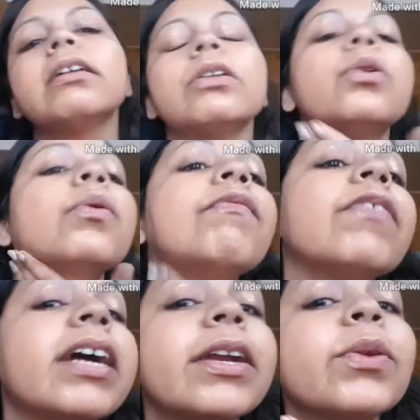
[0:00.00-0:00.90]
Don't
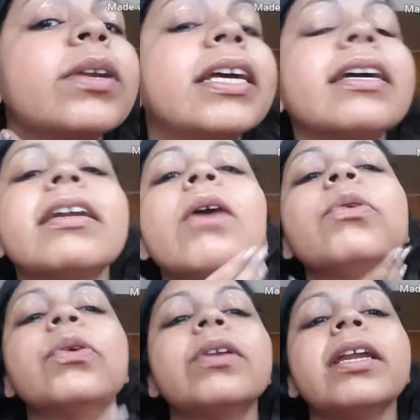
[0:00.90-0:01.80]
forget to take it
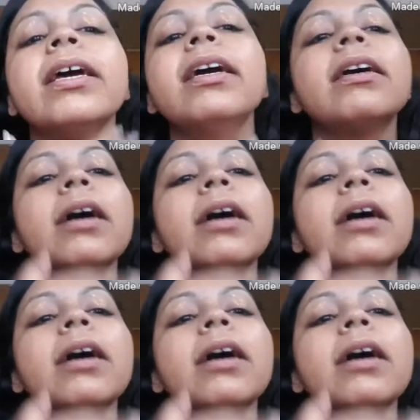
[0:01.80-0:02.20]
down your neck.